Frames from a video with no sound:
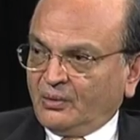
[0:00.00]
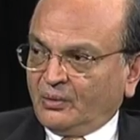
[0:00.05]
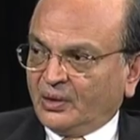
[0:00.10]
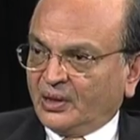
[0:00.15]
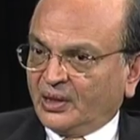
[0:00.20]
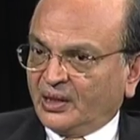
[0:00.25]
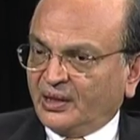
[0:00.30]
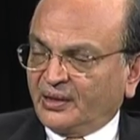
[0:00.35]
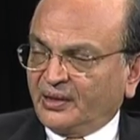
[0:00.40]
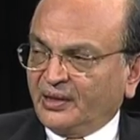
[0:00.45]

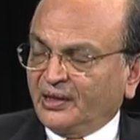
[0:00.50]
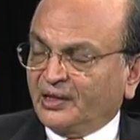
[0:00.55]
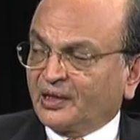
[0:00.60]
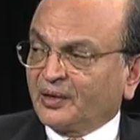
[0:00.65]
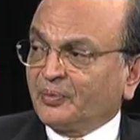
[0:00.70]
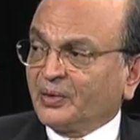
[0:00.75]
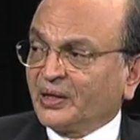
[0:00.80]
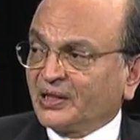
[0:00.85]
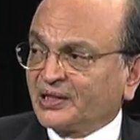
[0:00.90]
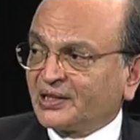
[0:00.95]
Well, I think
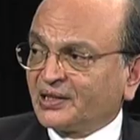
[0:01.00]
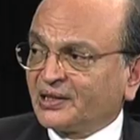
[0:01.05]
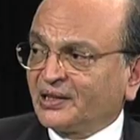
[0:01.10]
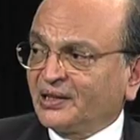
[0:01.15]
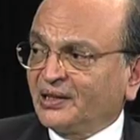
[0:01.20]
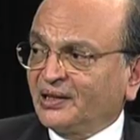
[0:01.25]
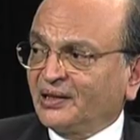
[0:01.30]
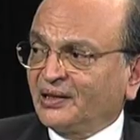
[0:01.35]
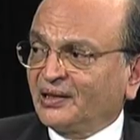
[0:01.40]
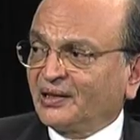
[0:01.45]

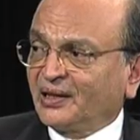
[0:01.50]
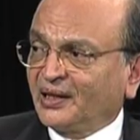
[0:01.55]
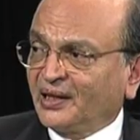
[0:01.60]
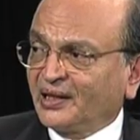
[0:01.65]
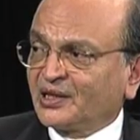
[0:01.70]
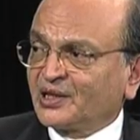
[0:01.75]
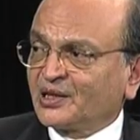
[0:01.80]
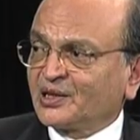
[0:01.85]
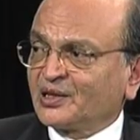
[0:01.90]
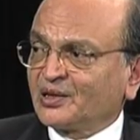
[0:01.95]
capacity
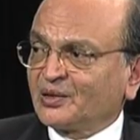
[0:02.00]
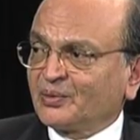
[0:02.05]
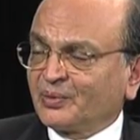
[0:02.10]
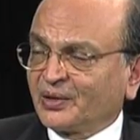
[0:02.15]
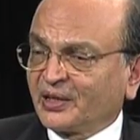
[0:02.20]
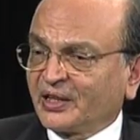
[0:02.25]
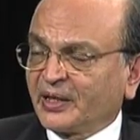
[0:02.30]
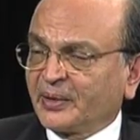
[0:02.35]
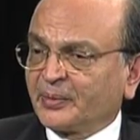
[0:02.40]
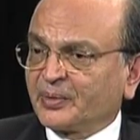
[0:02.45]
is
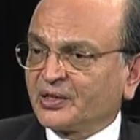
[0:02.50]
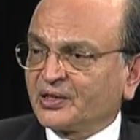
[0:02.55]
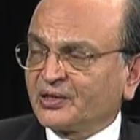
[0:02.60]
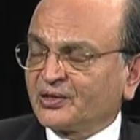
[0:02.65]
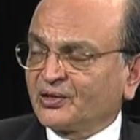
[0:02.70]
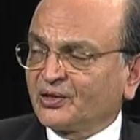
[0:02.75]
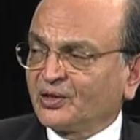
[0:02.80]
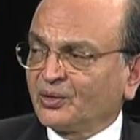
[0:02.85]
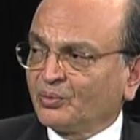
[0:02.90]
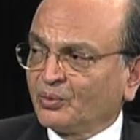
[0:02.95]
perhaps
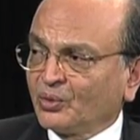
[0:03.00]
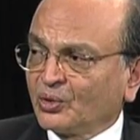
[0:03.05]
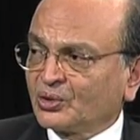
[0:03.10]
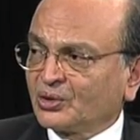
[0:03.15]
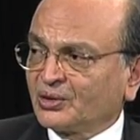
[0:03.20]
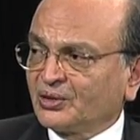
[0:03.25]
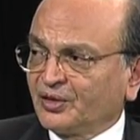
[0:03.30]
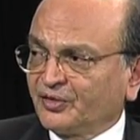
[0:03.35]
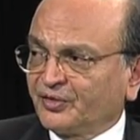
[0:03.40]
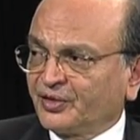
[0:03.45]
the
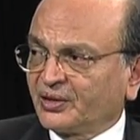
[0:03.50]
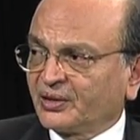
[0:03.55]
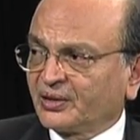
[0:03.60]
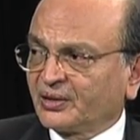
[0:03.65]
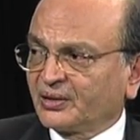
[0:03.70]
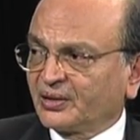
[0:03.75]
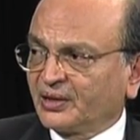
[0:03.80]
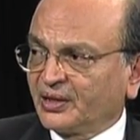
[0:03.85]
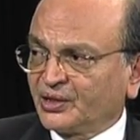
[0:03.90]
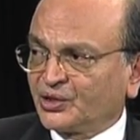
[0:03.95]
most
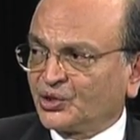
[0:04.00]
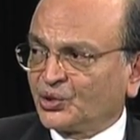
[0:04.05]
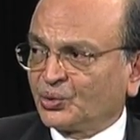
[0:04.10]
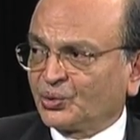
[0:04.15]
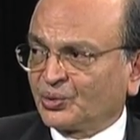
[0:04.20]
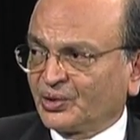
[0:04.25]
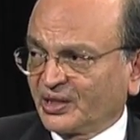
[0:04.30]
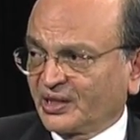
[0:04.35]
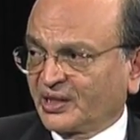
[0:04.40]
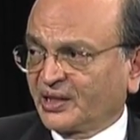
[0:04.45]
difficult
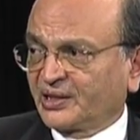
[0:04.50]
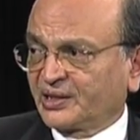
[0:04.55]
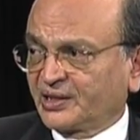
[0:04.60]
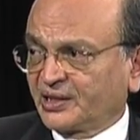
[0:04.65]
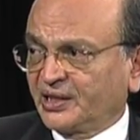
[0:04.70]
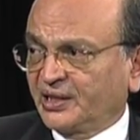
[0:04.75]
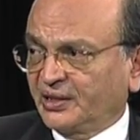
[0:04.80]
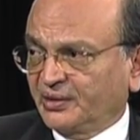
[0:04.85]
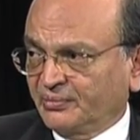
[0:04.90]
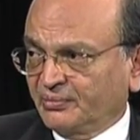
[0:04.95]
issue that I
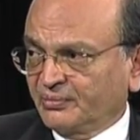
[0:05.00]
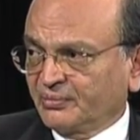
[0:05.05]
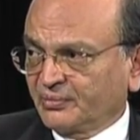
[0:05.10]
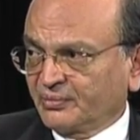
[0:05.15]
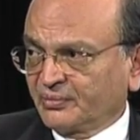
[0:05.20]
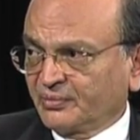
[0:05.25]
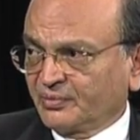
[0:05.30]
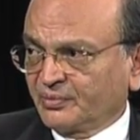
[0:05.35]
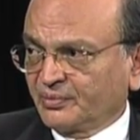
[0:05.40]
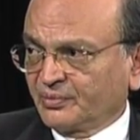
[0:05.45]
see
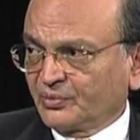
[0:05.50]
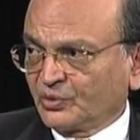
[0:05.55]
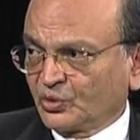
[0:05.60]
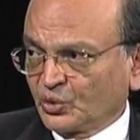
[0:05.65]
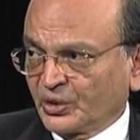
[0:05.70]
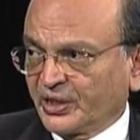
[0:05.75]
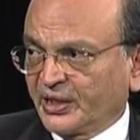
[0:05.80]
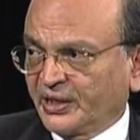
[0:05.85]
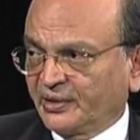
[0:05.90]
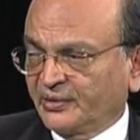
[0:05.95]

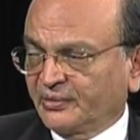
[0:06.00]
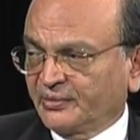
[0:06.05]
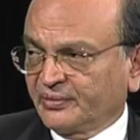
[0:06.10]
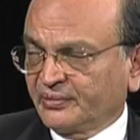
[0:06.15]
today.